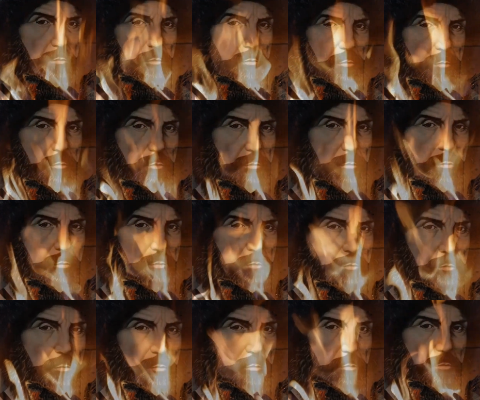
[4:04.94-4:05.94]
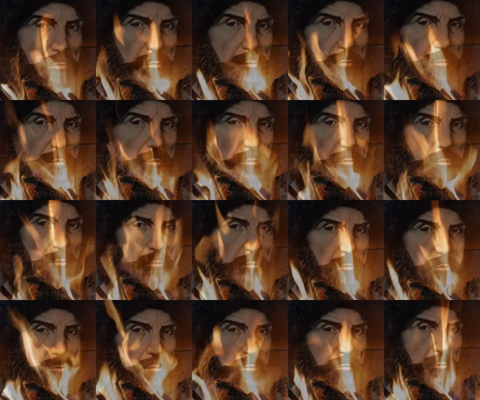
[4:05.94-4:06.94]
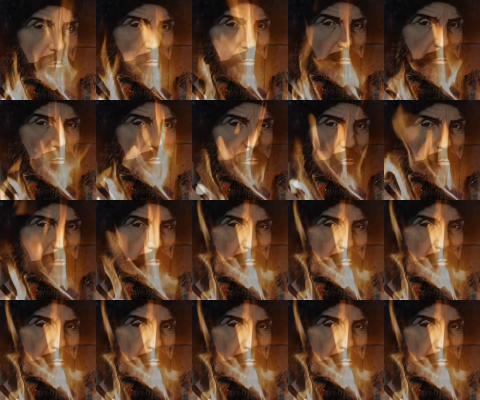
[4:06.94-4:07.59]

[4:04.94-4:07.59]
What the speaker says: A good friend is better than a bad brother.